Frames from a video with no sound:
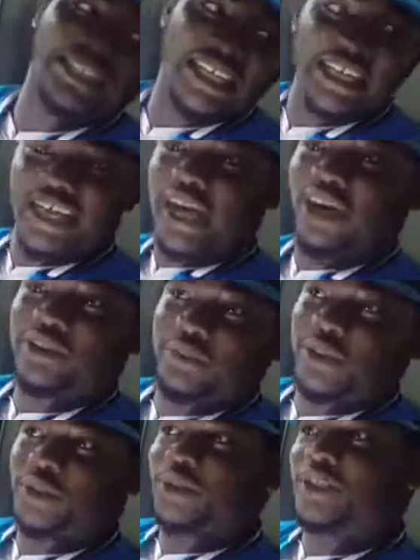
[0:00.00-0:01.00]
are selling
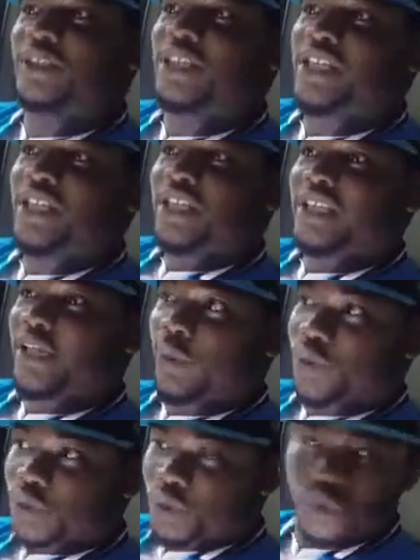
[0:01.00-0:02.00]
out because they
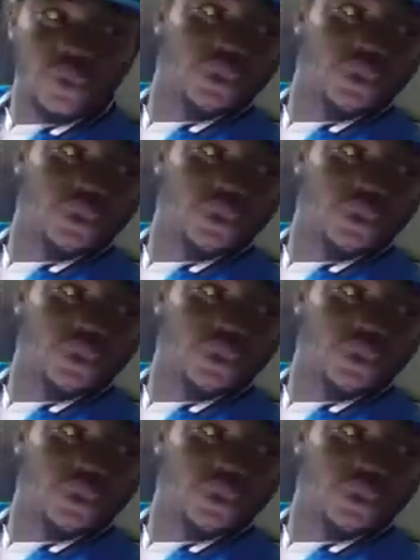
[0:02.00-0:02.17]
want to